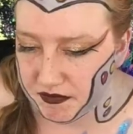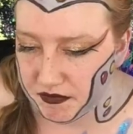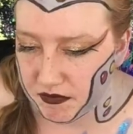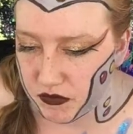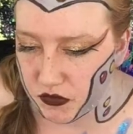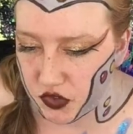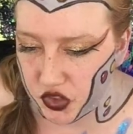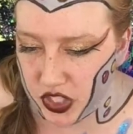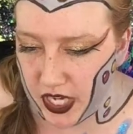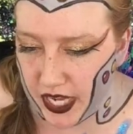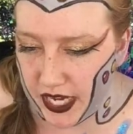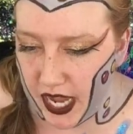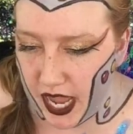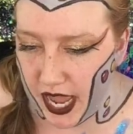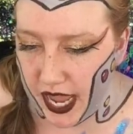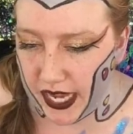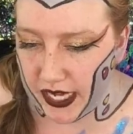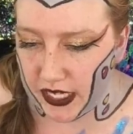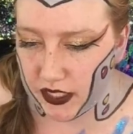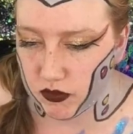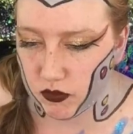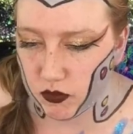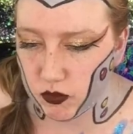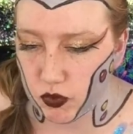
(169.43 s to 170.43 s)

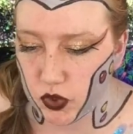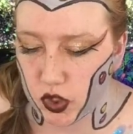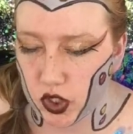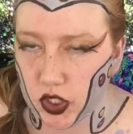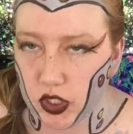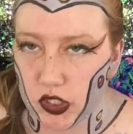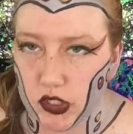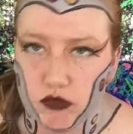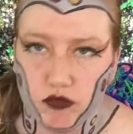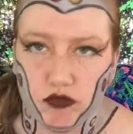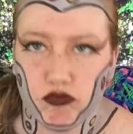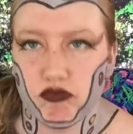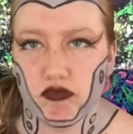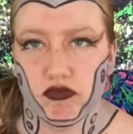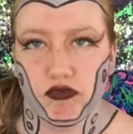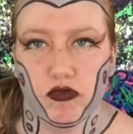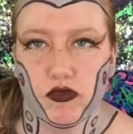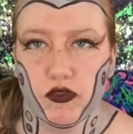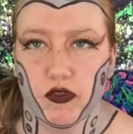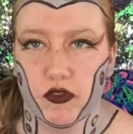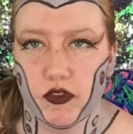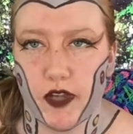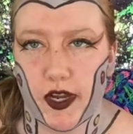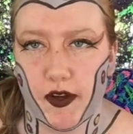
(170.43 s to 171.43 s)
Jedi were
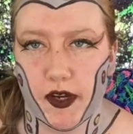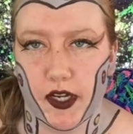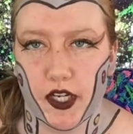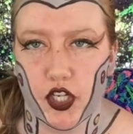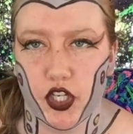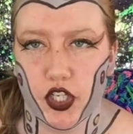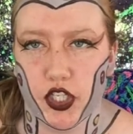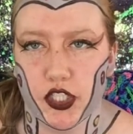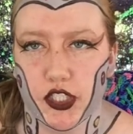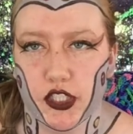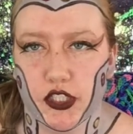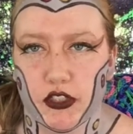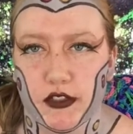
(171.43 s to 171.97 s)
very good